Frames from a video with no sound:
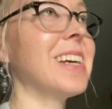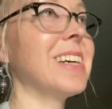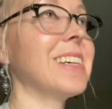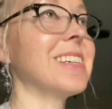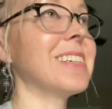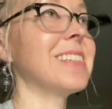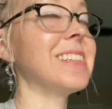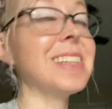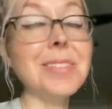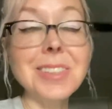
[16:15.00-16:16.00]
and
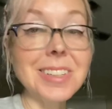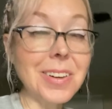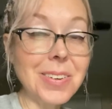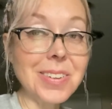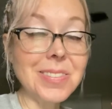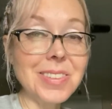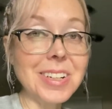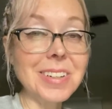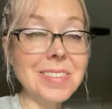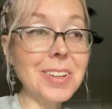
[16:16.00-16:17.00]
he was at home. They're
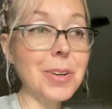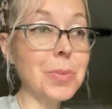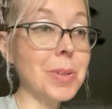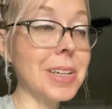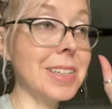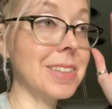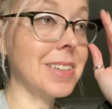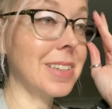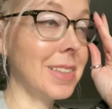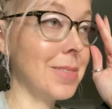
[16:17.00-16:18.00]
never home when I
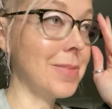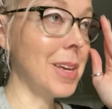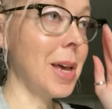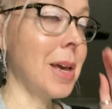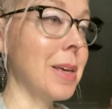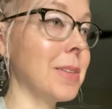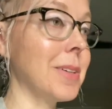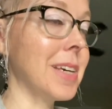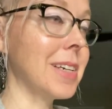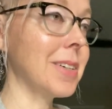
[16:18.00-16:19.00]
design them, so I
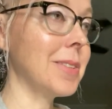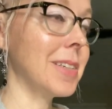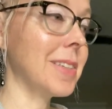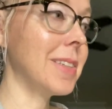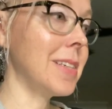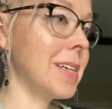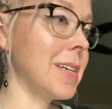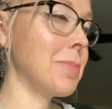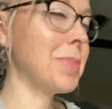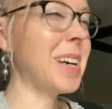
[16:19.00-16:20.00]
can't go in and
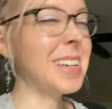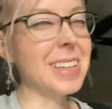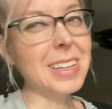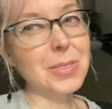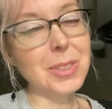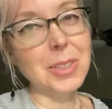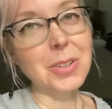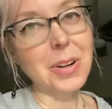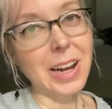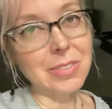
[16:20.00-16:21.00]
see, but he was the
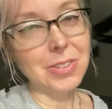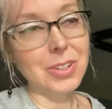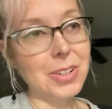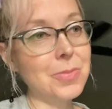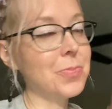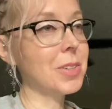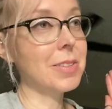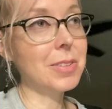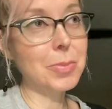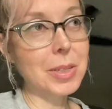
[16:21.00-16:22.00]
crafter.
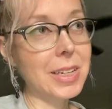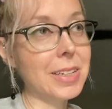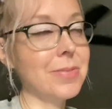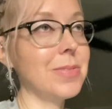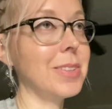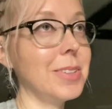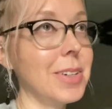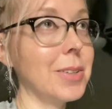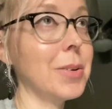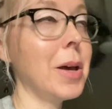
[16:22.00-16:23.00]
If you play, you
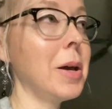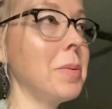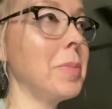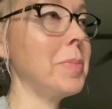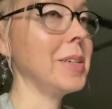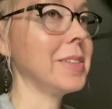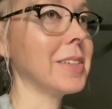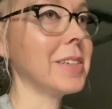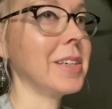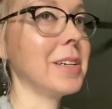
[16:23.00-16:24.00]
know, but
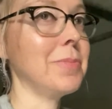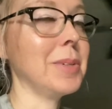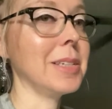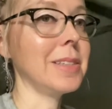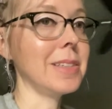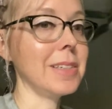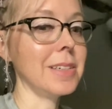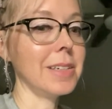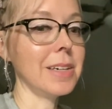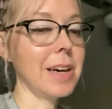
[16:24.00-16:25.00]
basically it means
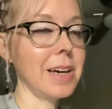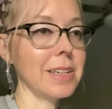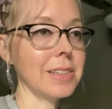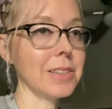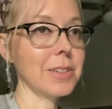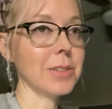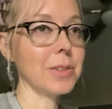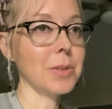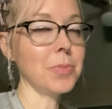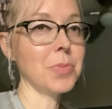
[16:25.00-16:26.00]
he had a
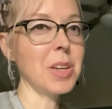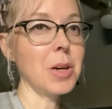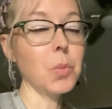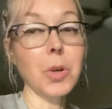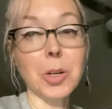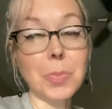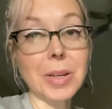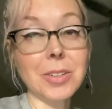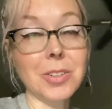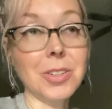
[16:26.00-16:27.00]
little
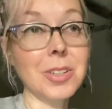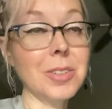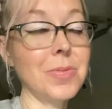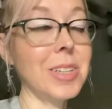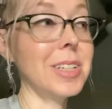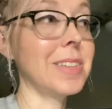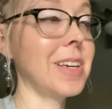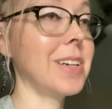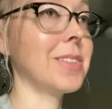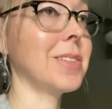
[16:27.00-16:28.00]
workbench in his
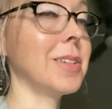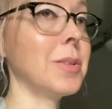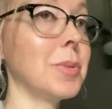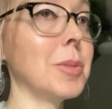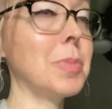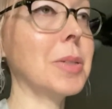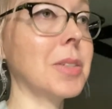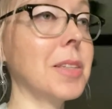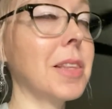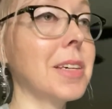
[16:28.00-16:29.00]
house and he was
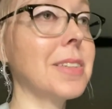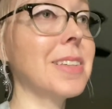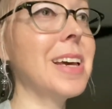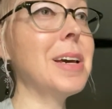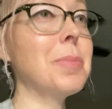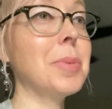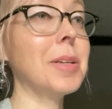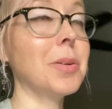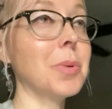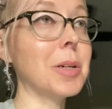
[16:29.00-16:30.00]
building things,
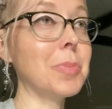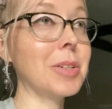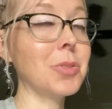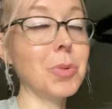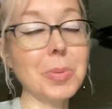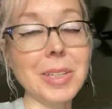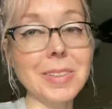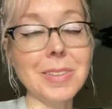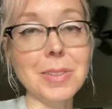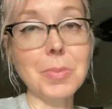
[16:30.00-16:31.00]
but the workbench
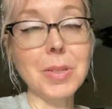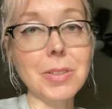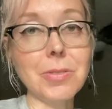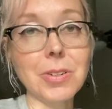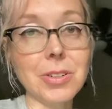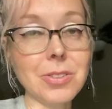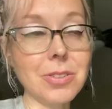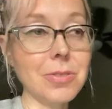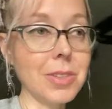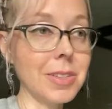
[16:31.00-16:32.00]
replaces a piece of
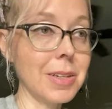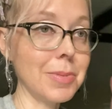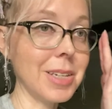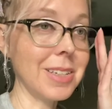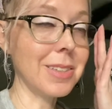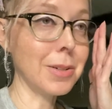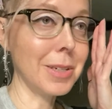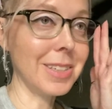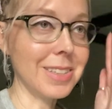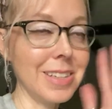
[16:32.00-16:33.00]
furniture of the same size, so
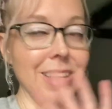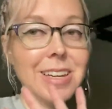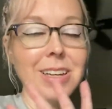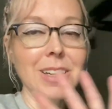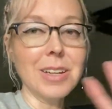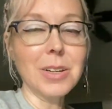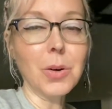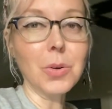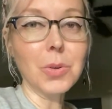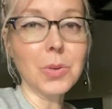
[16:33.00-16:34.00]
his
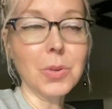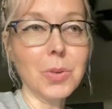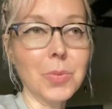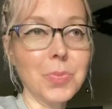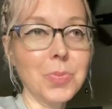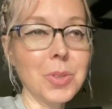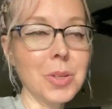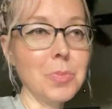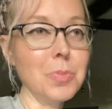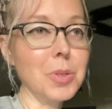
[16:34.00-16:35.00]
whole
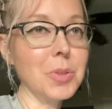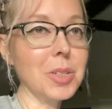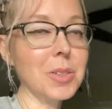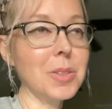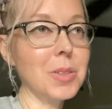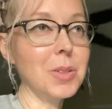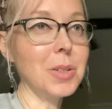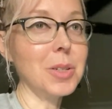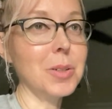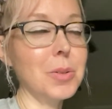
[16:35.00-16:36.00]
music
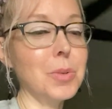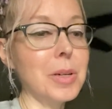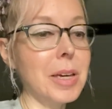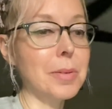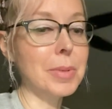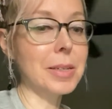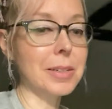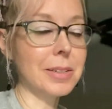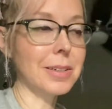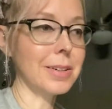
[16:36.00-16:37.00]
studio
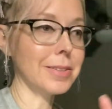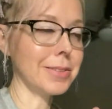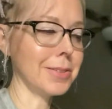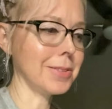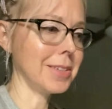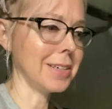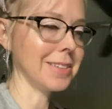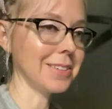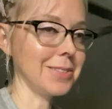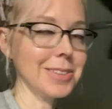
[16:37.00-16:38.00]
gaming console
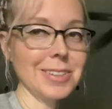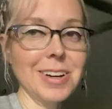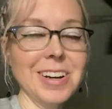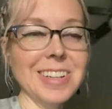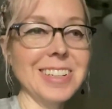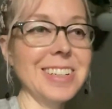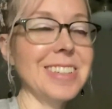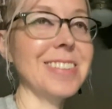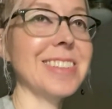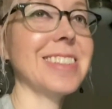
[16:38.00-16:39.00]
desk was gone and
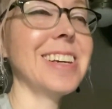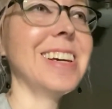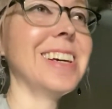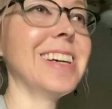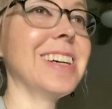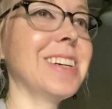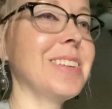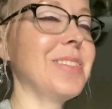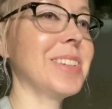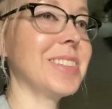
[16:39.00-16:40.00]
he was
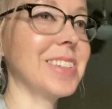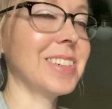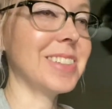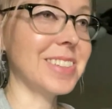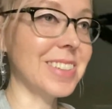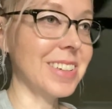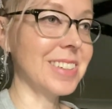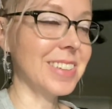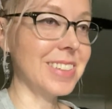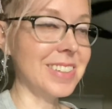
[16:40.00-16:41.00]
building on this
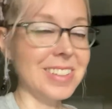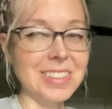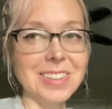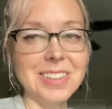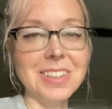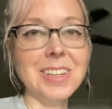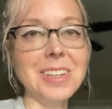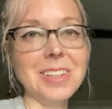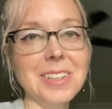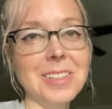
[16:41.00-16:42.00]
ugly standard
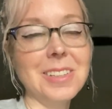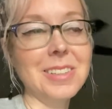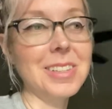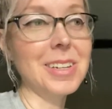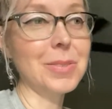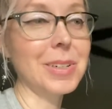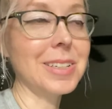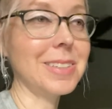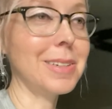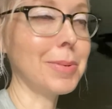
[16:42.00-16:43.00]

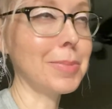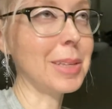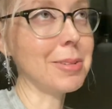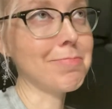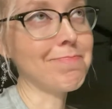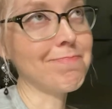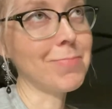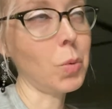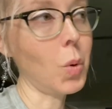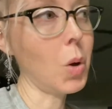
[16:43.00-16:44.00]
DIY table. I'm like,
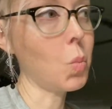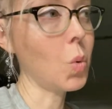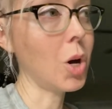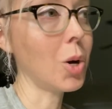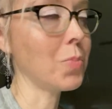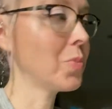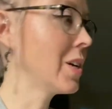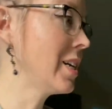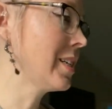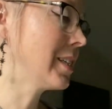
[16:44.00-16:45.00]
womp womp
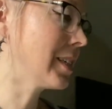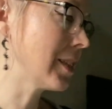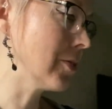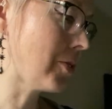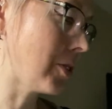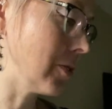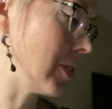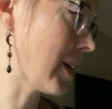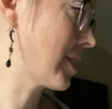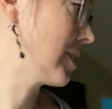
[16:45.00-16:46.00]
didn't get the full
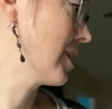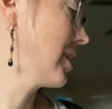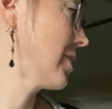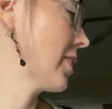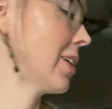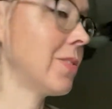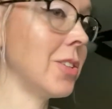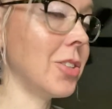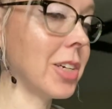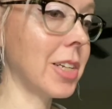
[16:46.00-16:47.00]
effect. So I'll have to
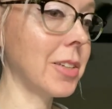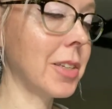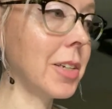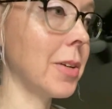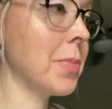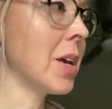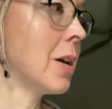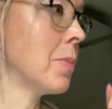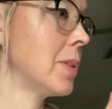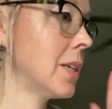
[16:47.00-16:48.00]
check it out later.
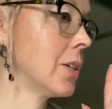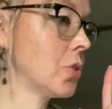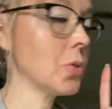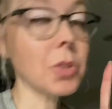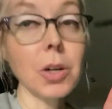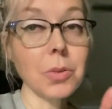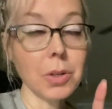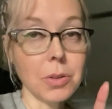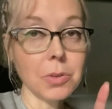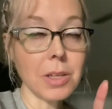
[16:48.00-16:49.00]
But then I chose
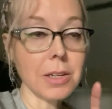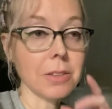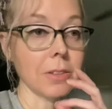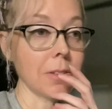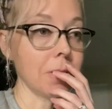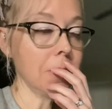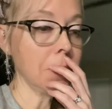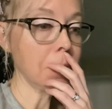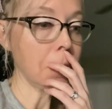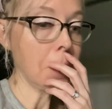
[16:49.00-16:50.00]
Coco's house to
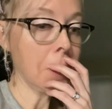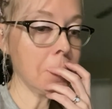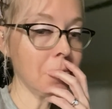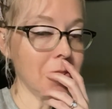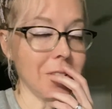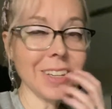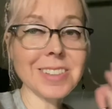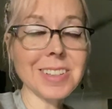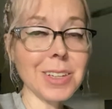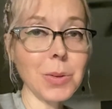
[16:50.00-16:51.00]
do. She
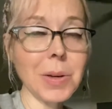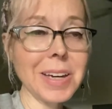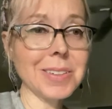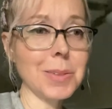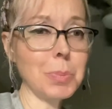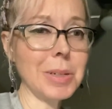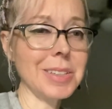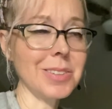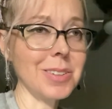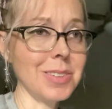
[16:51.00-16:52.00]
has a cute house, but
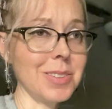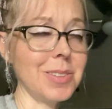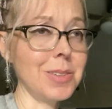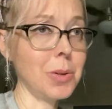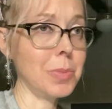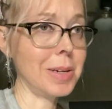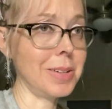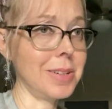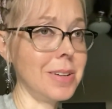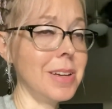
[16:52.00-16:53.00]
it's just so
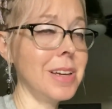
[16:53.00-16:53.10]
bare.